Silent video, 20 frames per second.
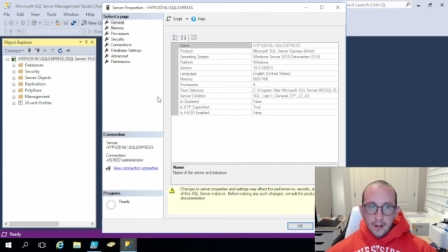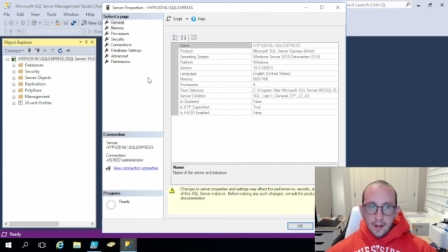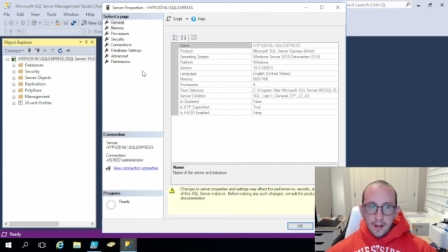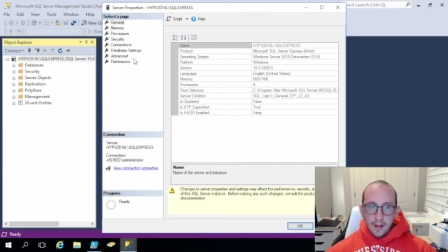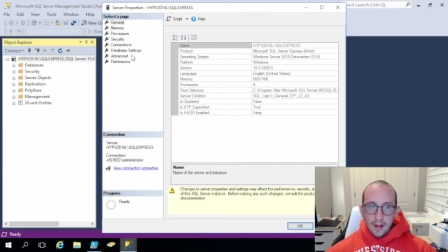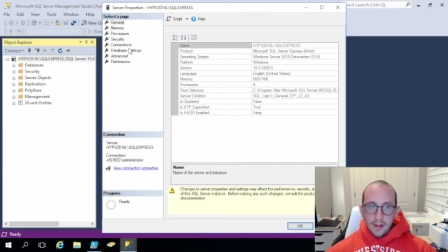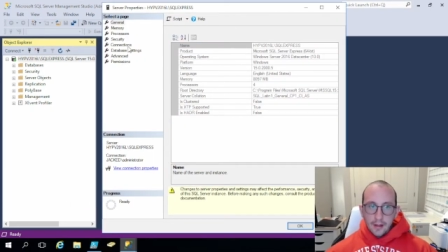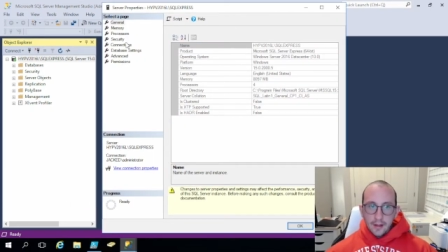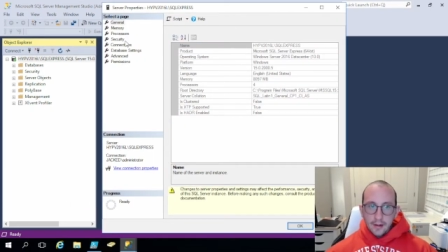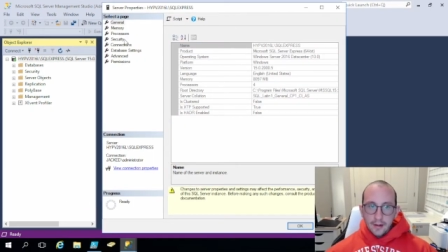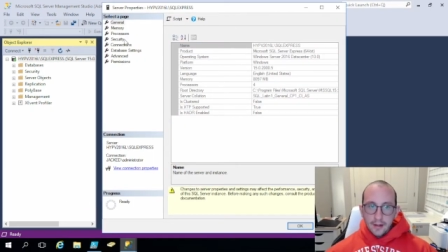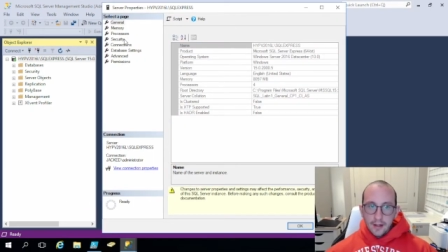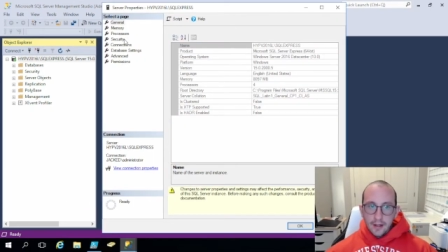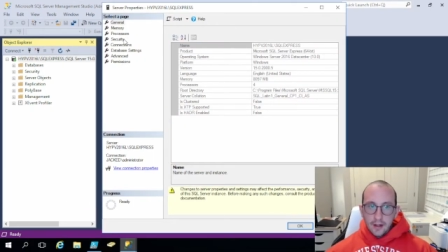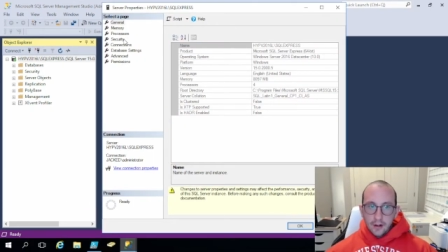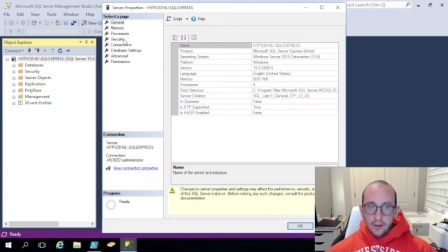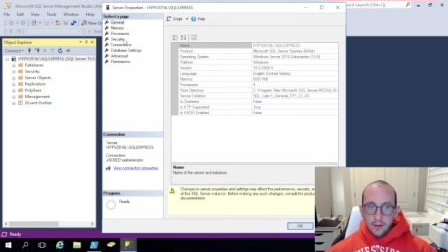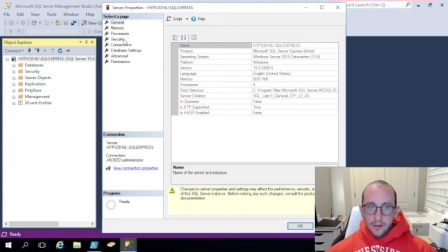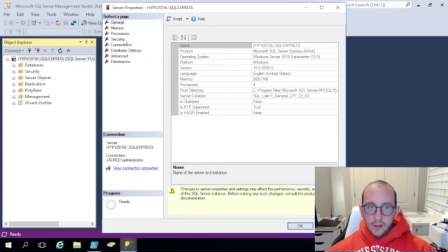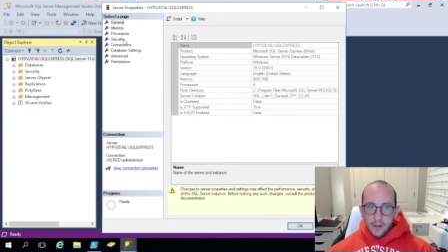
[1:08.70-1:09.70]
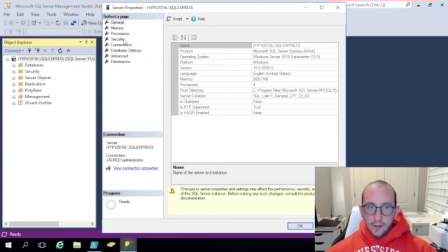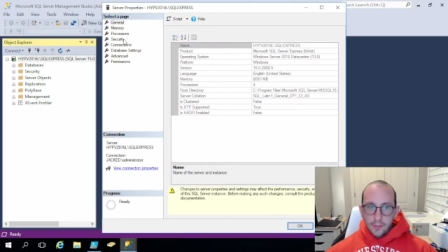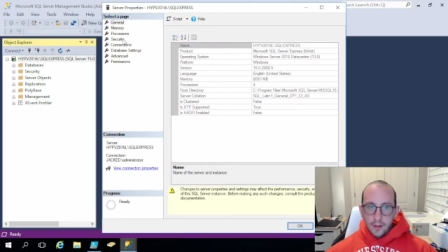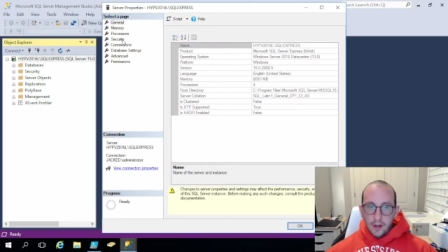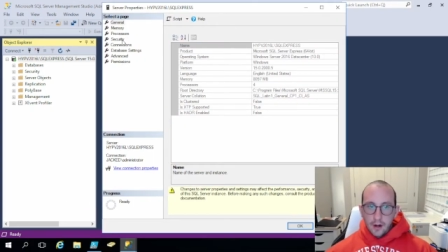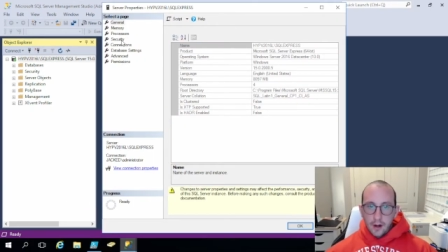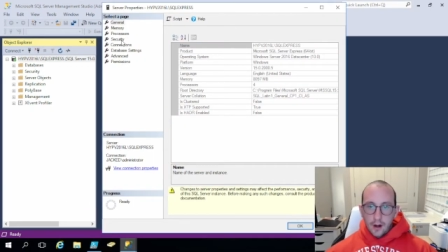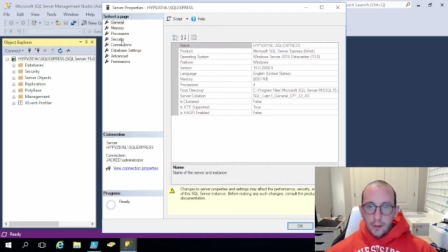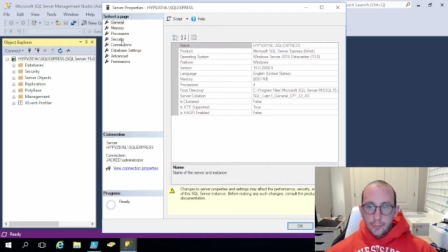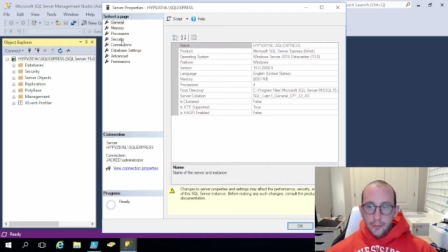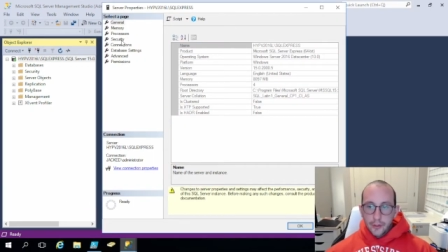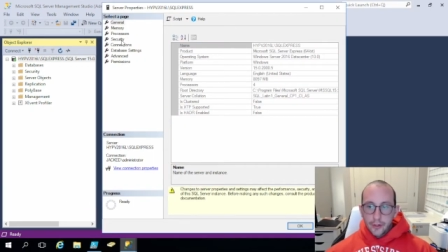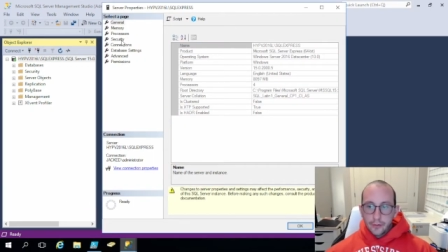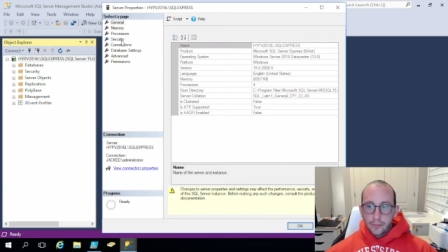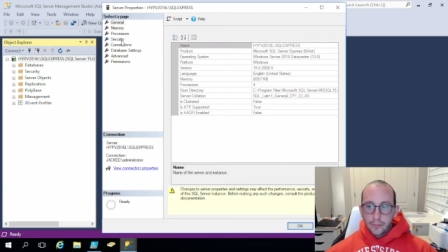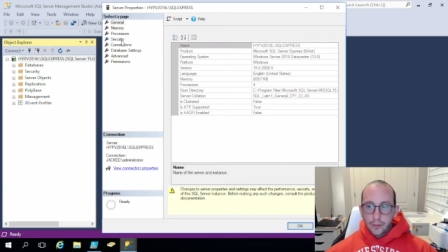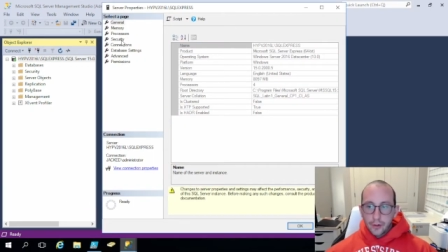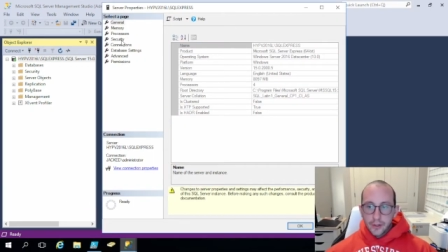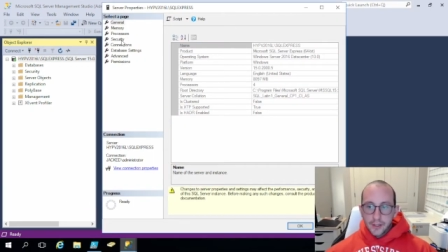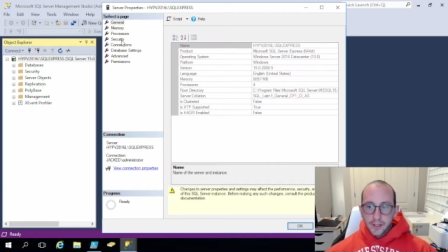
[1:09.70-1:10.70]
And then here, there's going to be an option
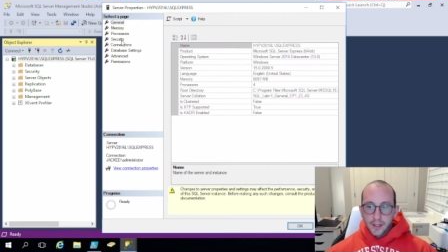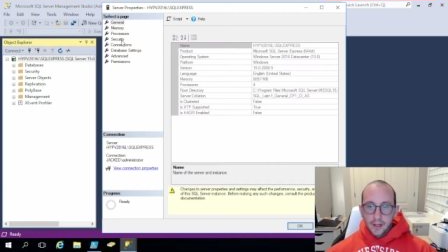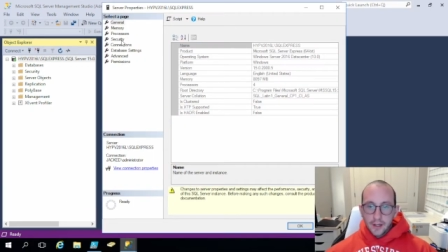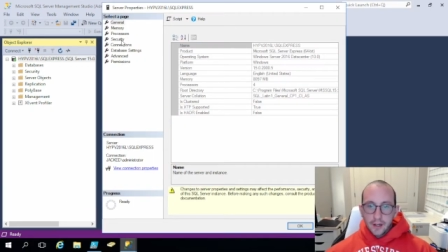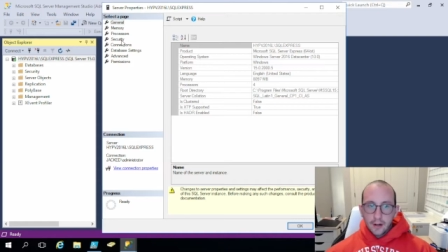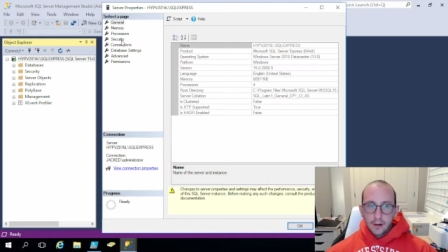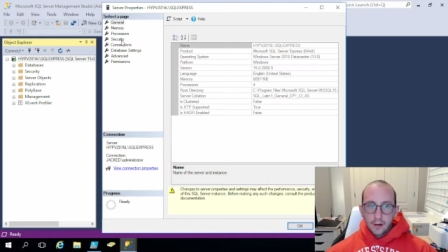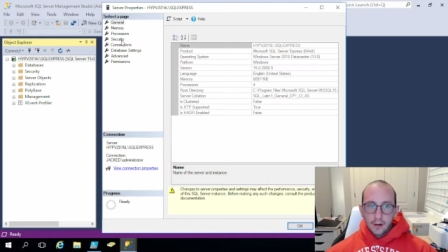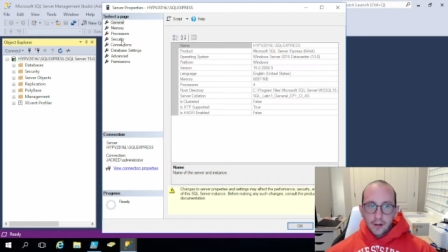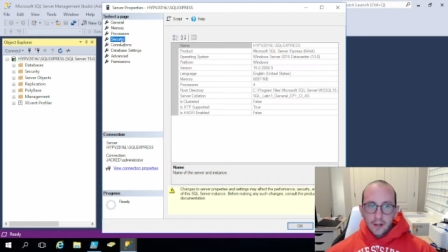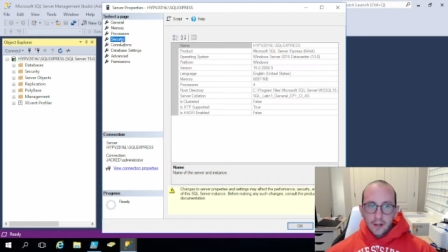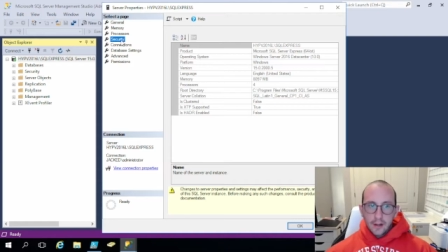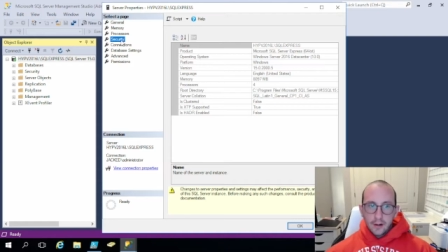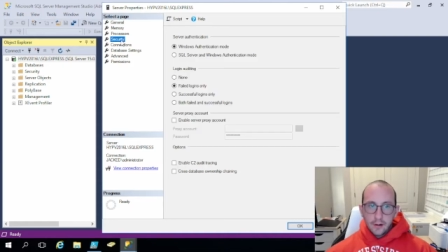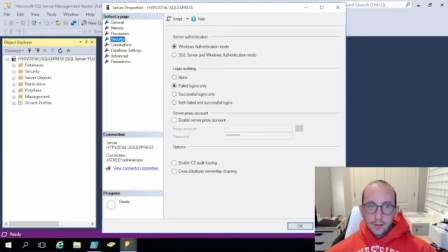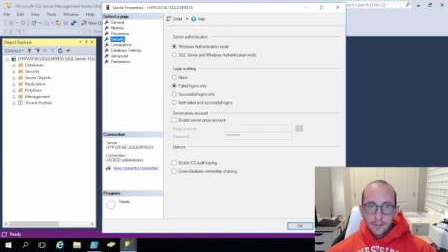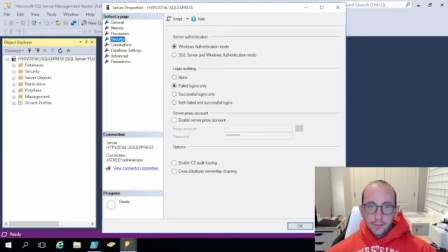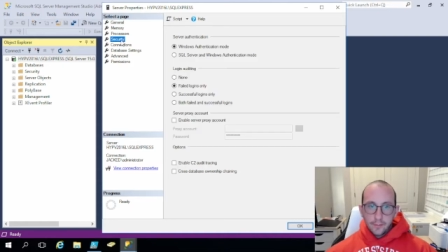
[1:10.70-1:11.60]
for security.